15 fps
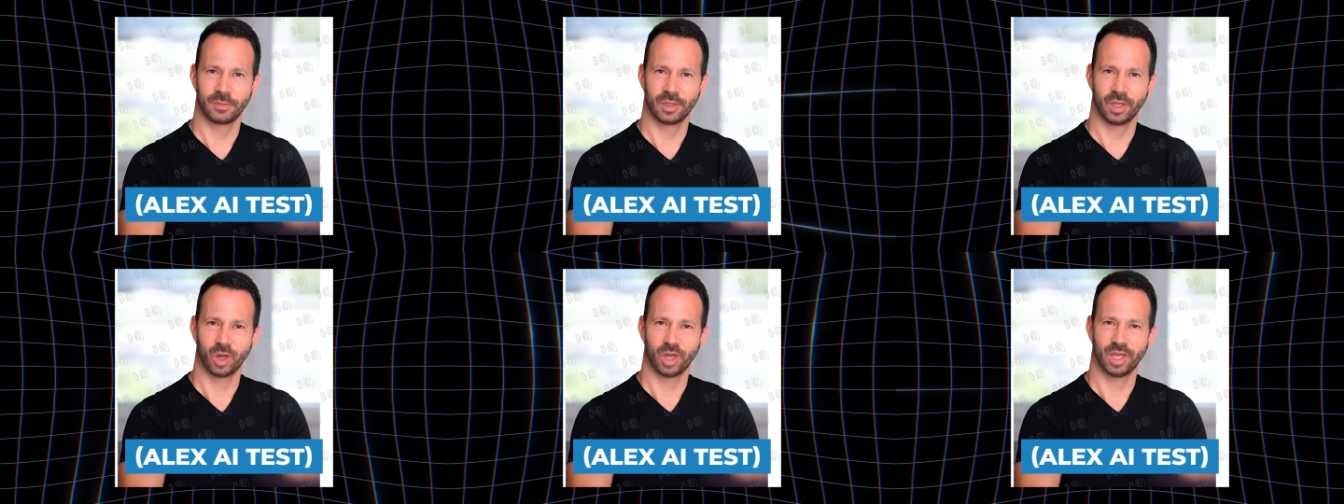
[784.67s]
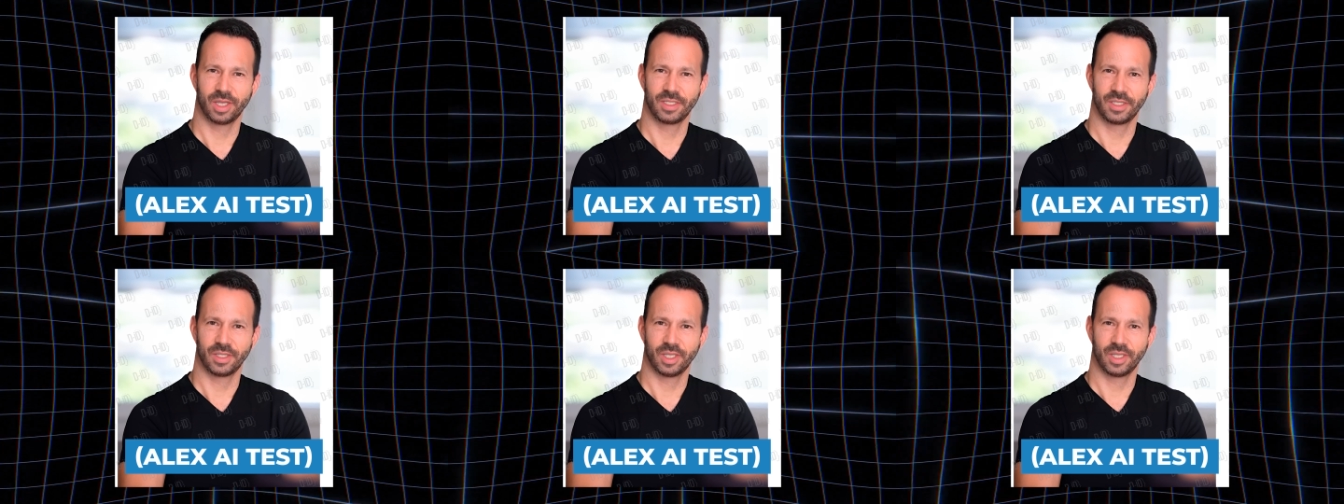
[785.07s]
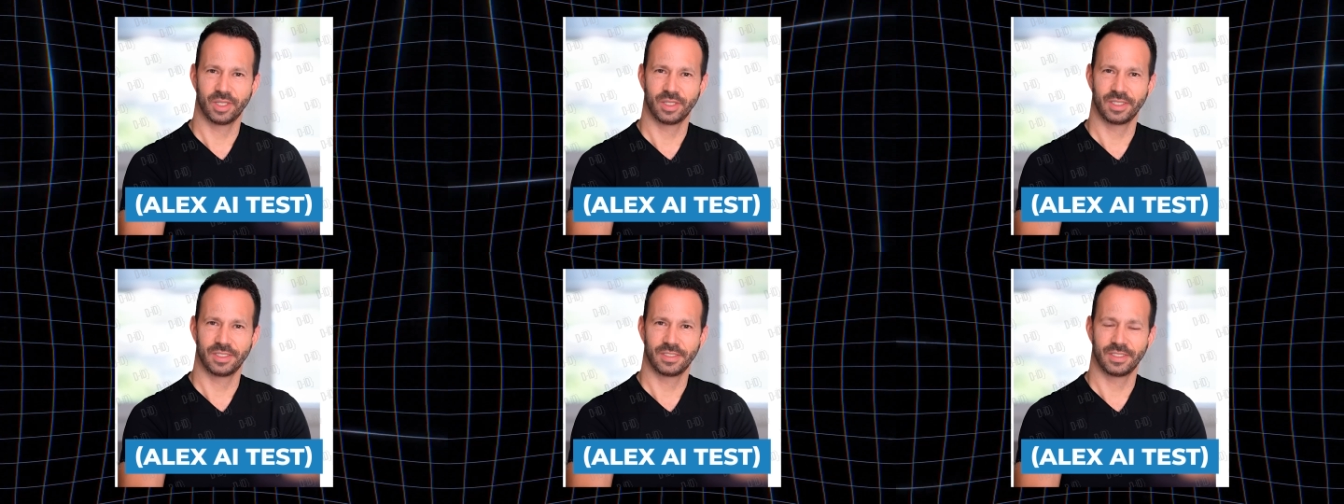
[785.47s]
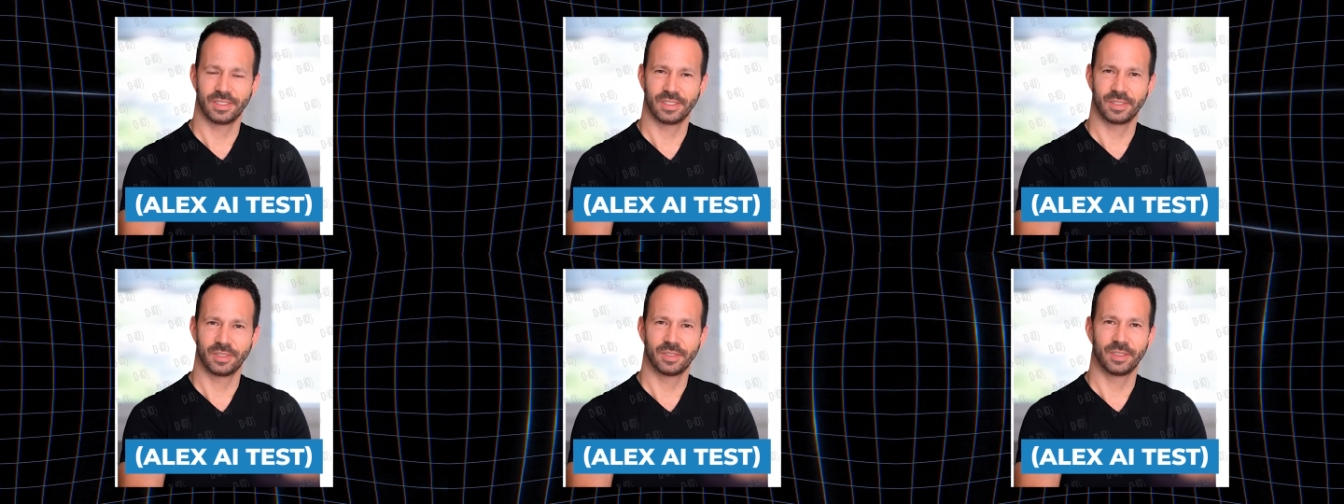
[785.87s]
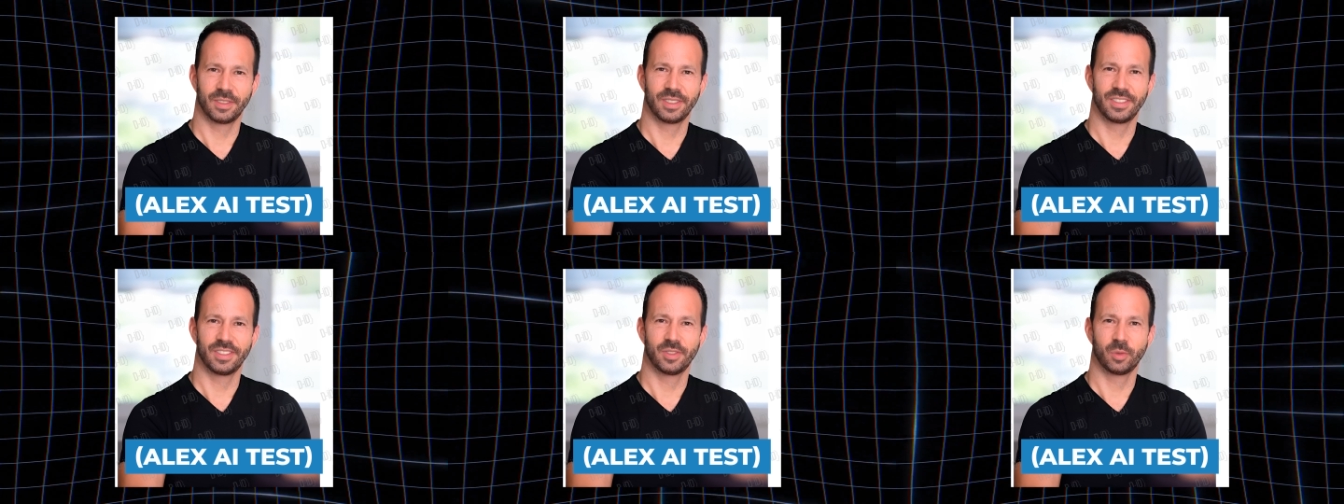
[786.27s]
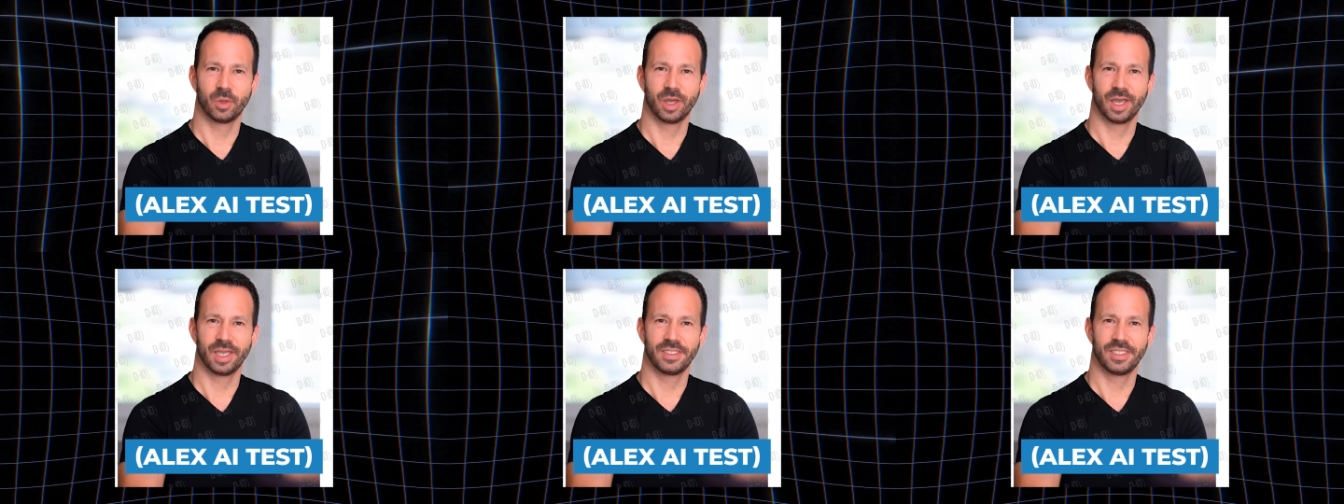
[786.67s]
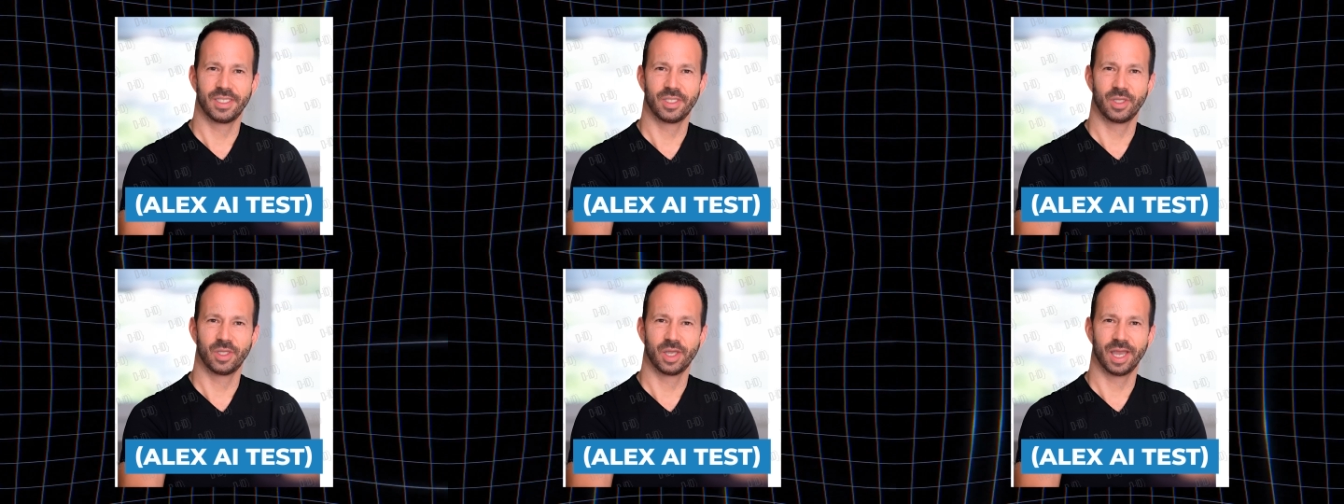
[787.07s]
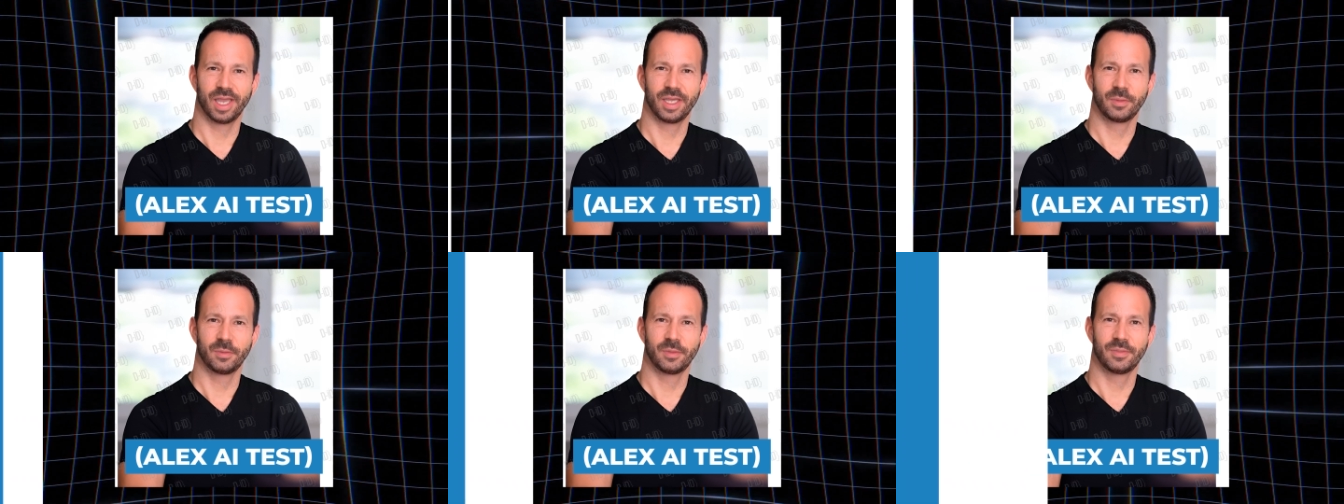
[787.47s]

but all is good. This is where I need your help.